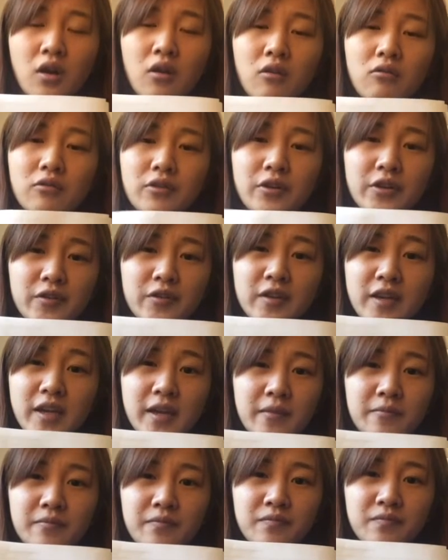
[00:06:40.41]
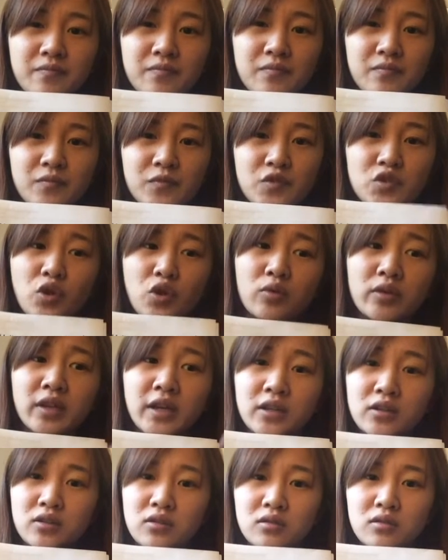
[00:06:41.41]
Or you can
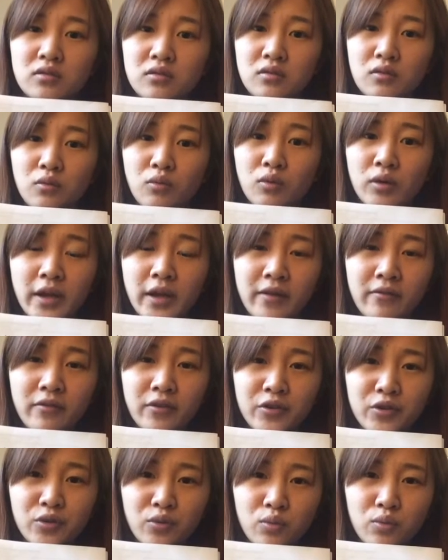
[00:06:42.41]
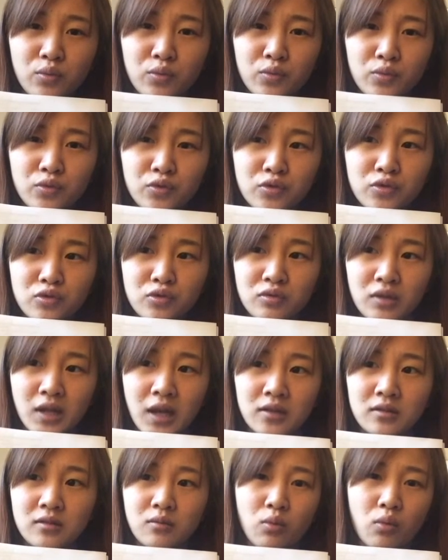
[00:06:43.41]
donate whatever you do
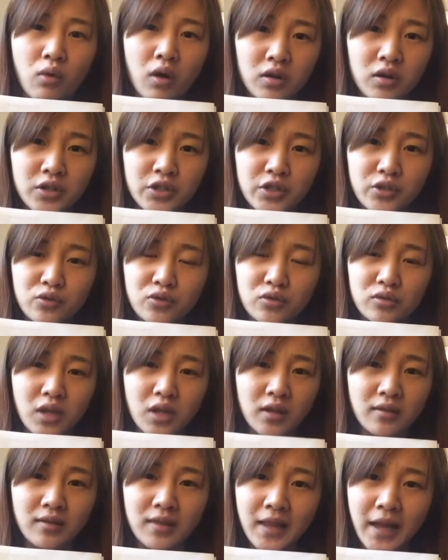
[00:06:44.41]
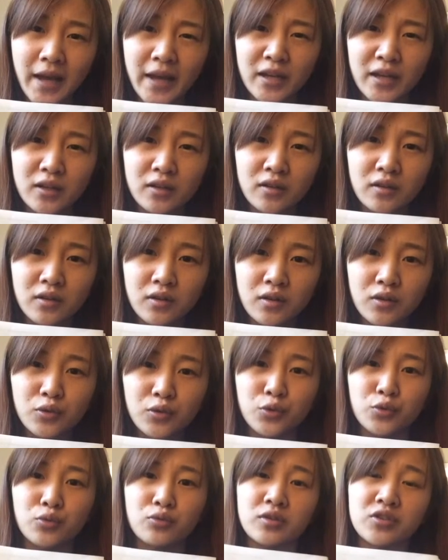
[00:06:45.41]
not want, you do not like,
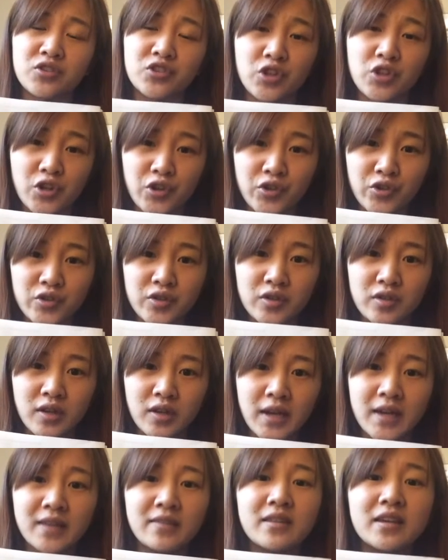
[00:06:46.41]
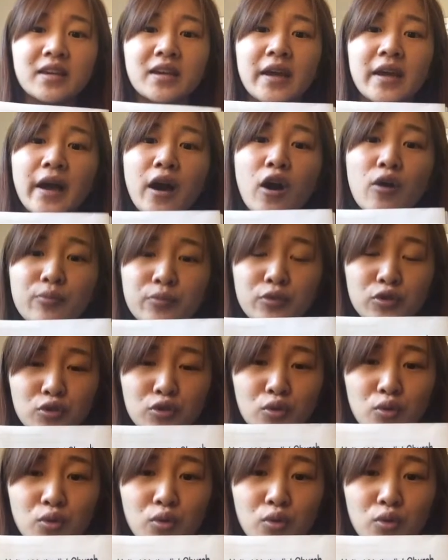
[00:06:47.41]
to the church, and they can help you.